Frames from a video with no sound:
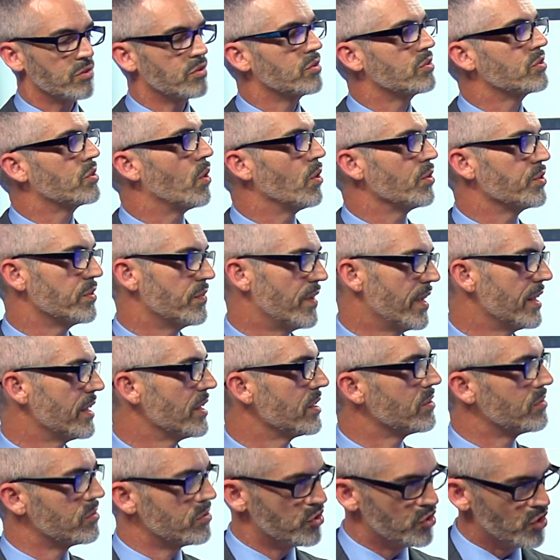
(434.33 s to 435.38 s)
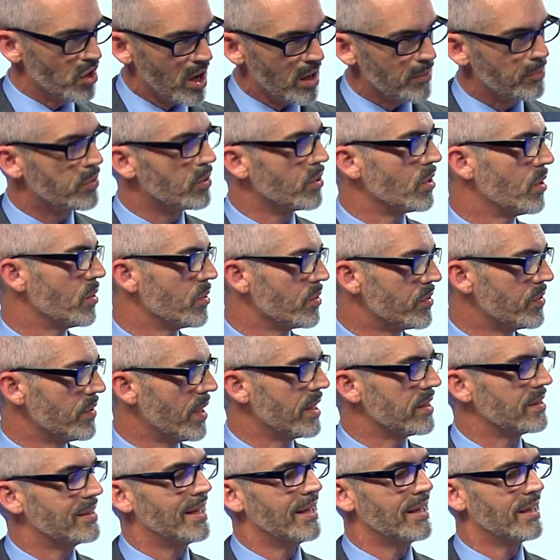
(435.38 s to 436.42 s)
cultivating job growth
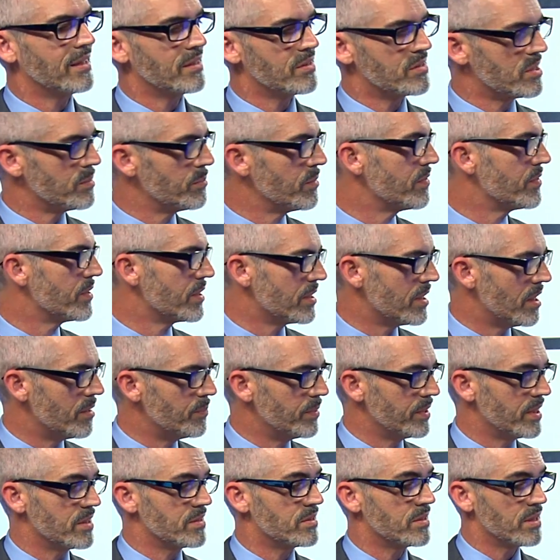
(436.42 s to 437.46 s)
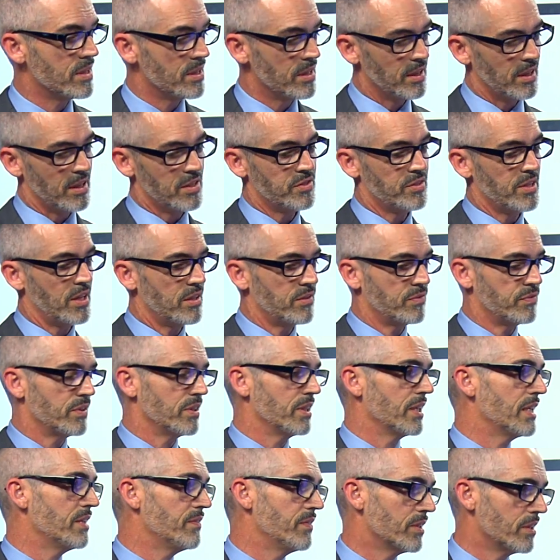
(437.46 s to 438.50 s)
and getting some of the companies, instead of
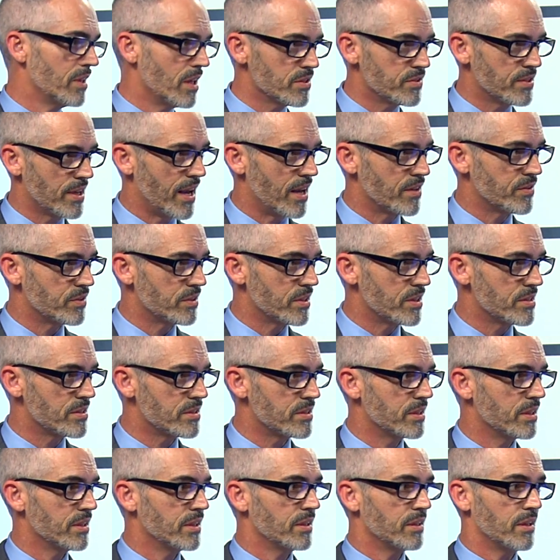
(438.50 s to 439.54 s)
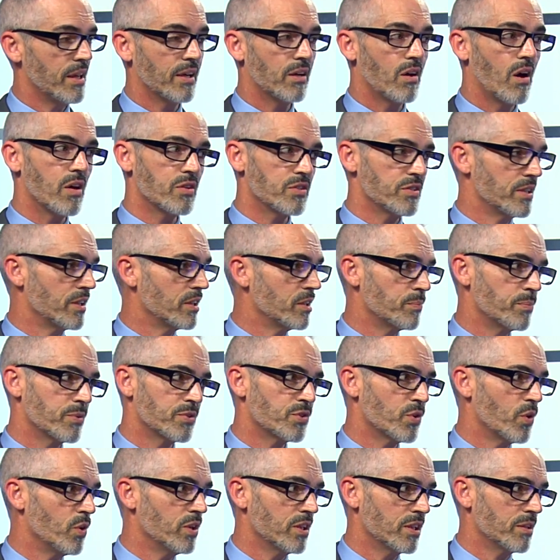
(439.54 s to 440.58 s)
leaving Los Angeles like Occidental
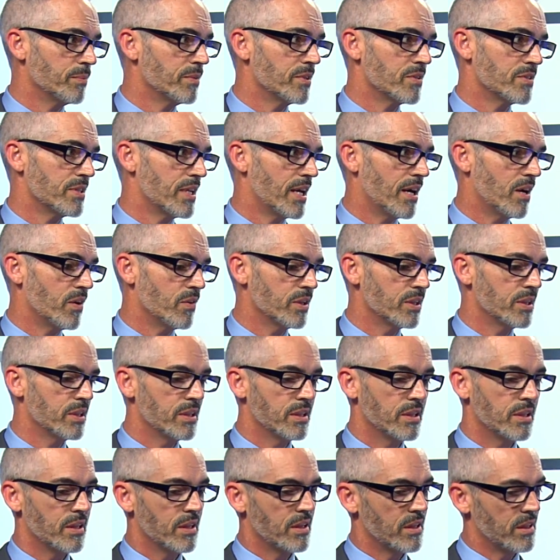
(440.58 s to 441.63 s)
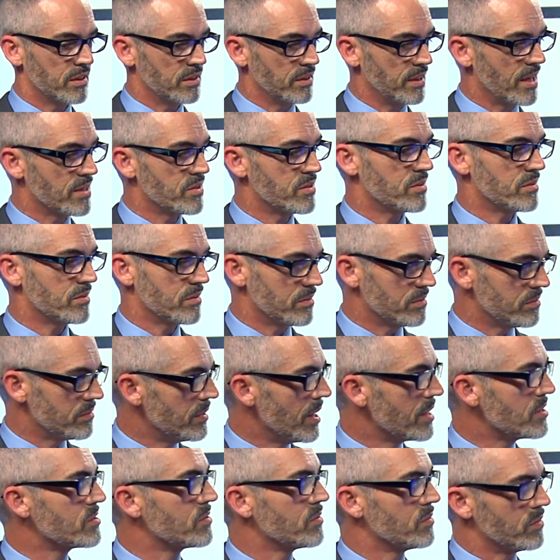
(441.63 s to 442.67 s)
Petroleum is now, let's
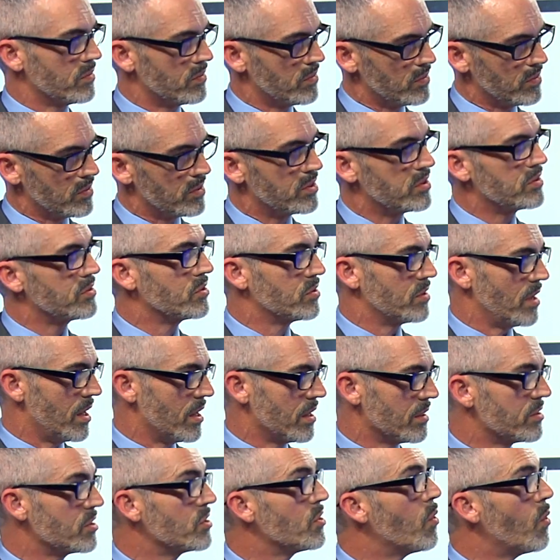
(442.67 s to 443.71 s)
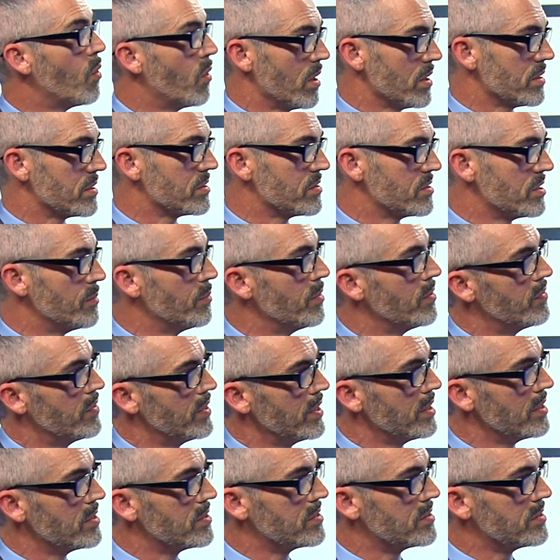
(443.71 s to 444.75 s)
court some of
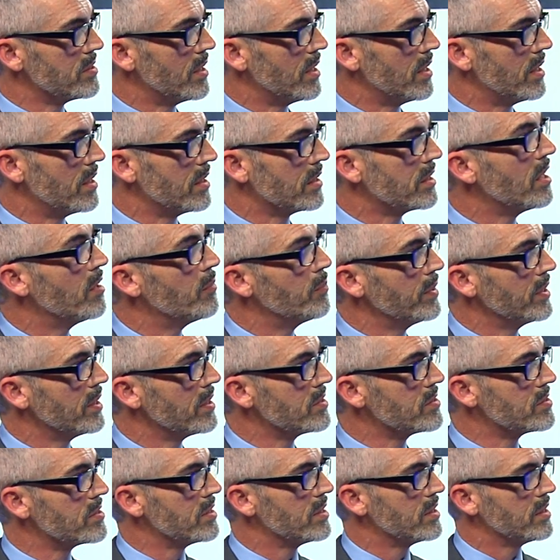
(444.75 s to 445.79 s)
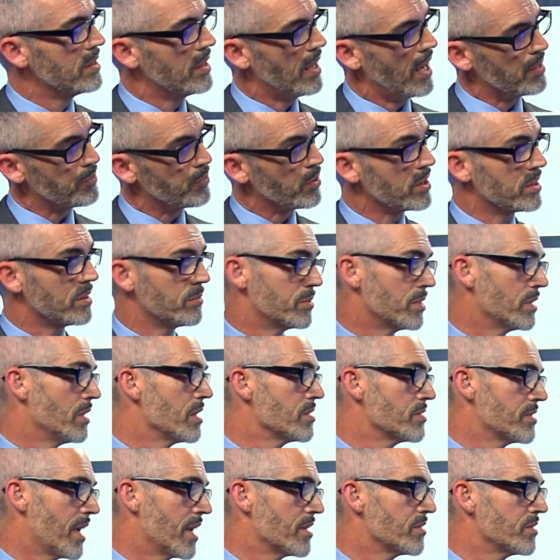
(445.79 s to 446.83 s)
these companies and bring them to
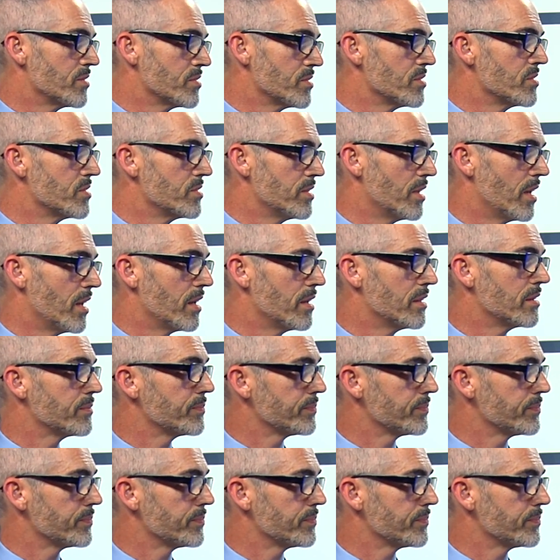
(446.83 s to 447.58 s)
Los Angeles instead.